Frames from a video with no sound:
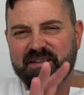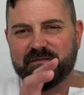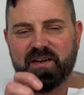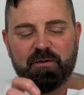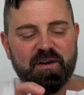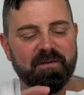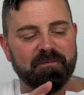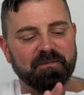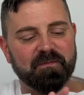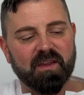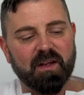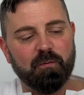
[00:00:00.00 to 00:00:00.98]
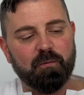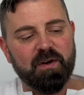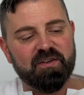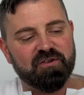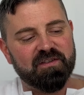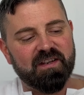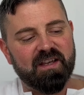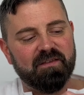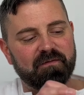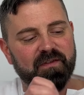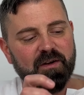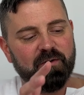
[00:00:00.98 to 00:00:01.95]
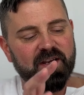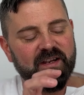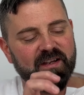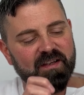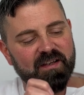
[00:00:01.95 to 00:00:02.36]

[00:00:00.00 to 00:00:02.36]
very rigid and very,